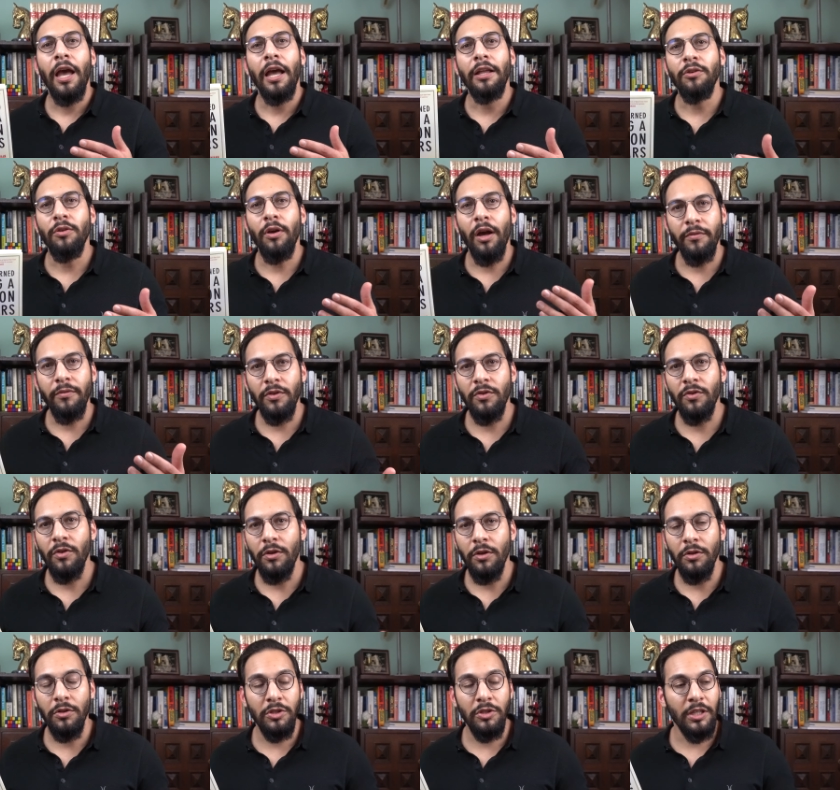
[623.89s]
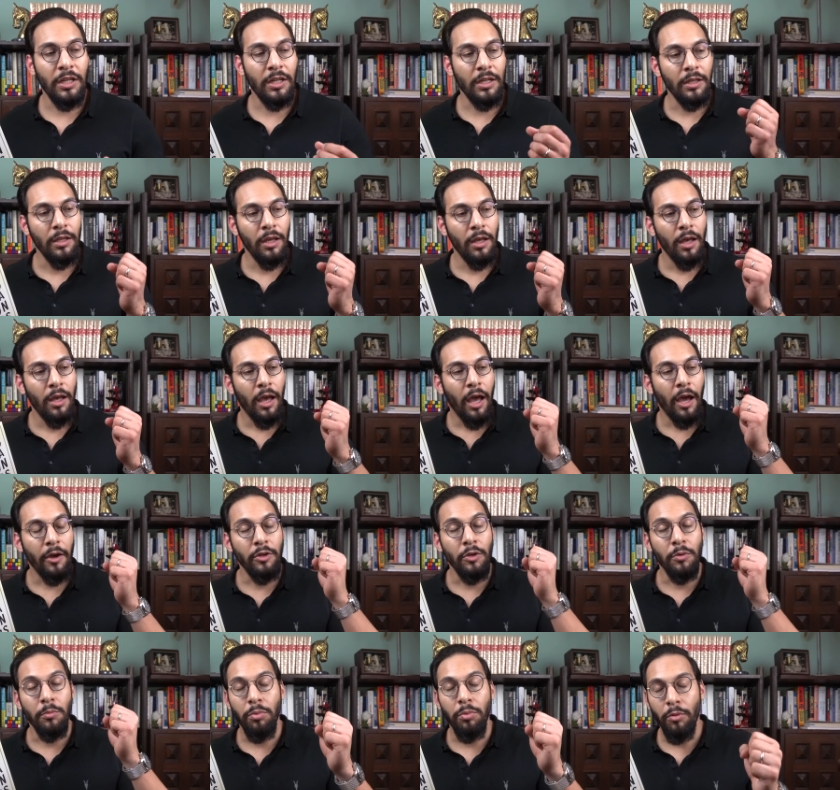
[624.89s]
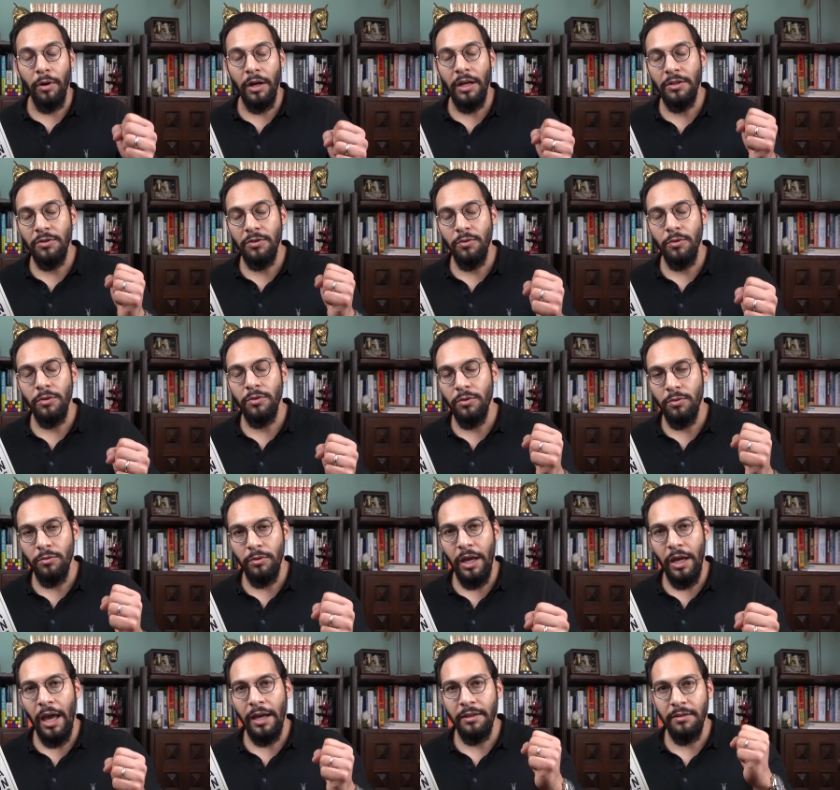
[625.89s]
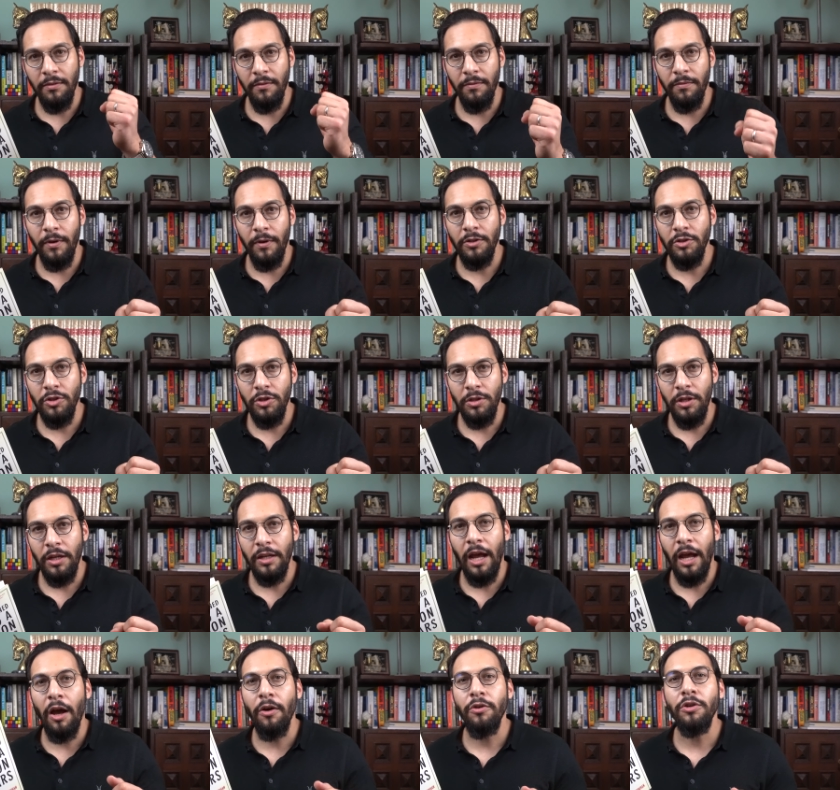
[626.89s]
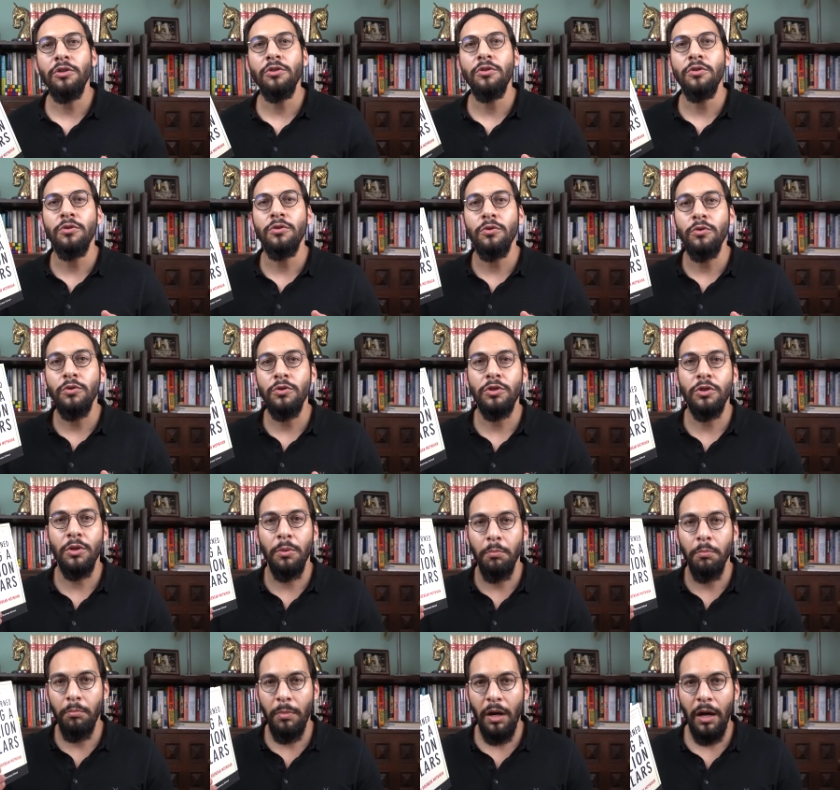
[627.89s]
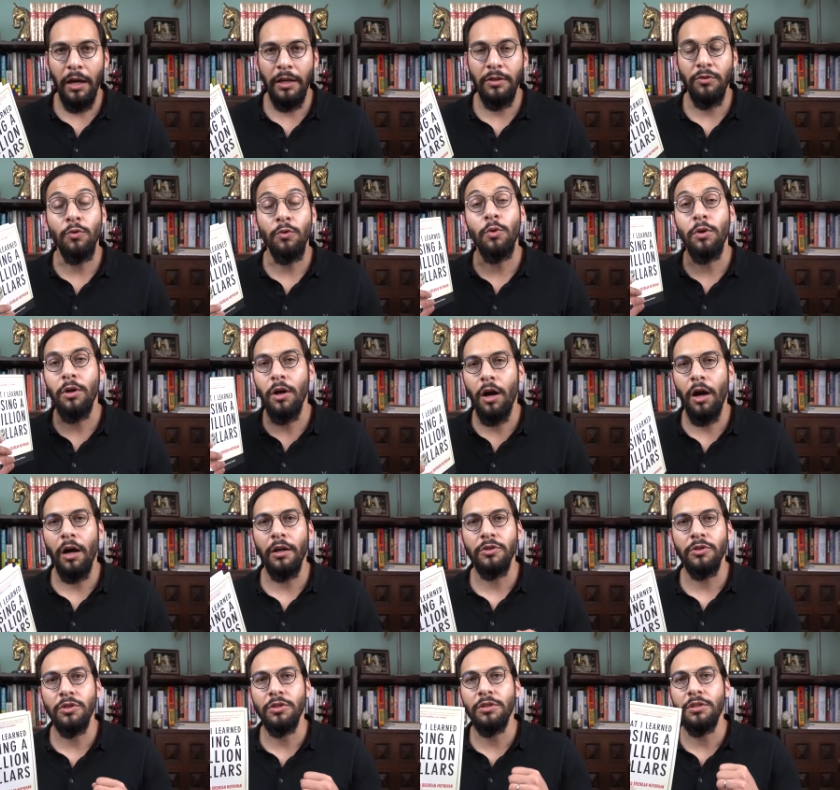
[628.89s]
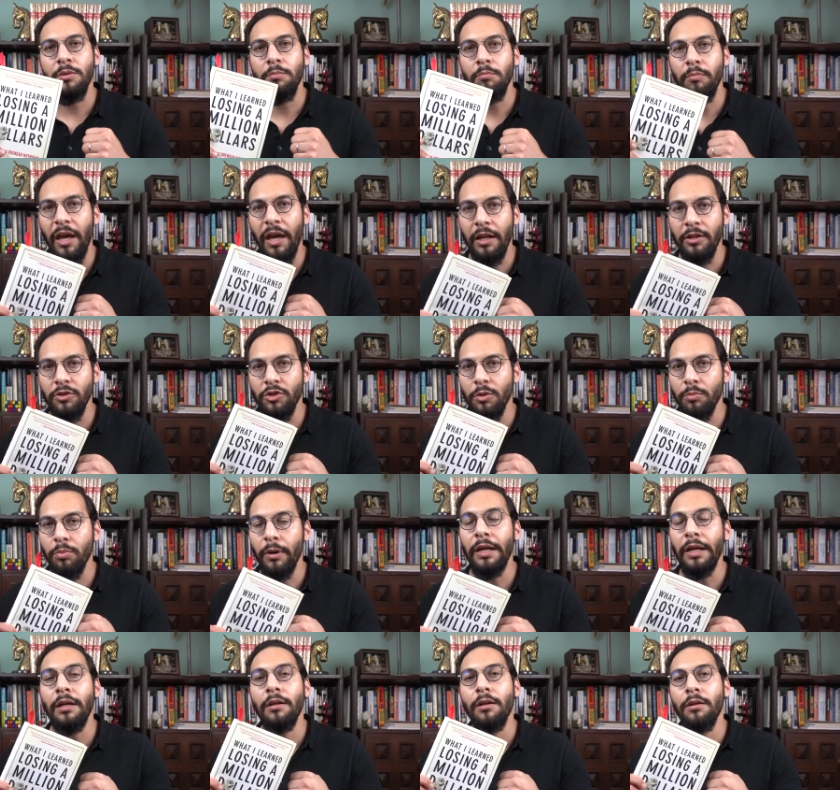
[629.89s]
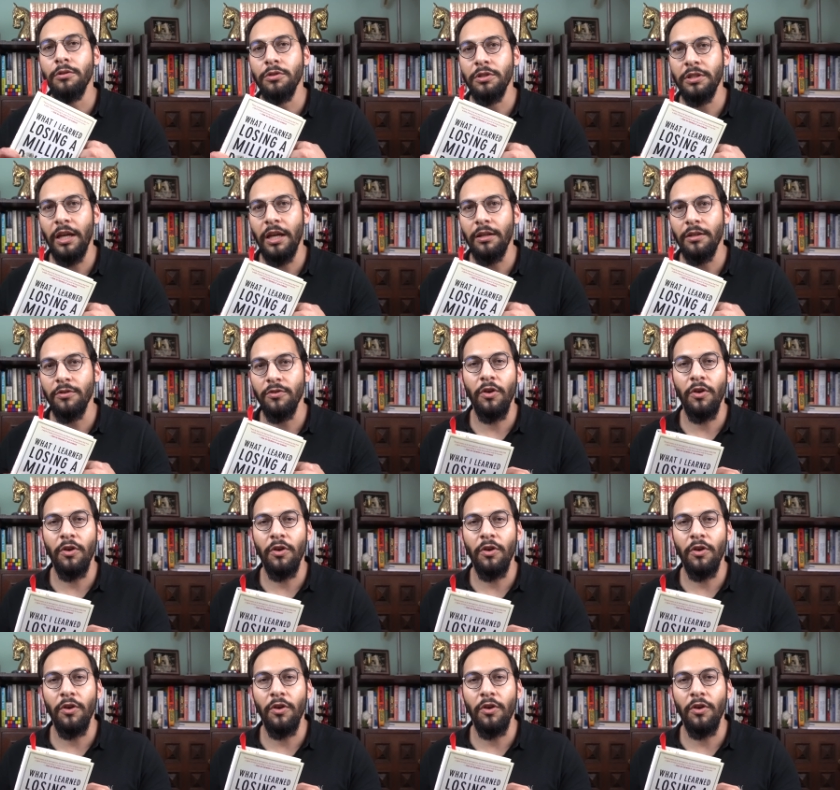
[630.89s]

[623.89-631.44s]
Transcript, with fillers: And you have to start understanding how your brain's going to react and function, and how can you use your mind to consciously manage your brain and understand it.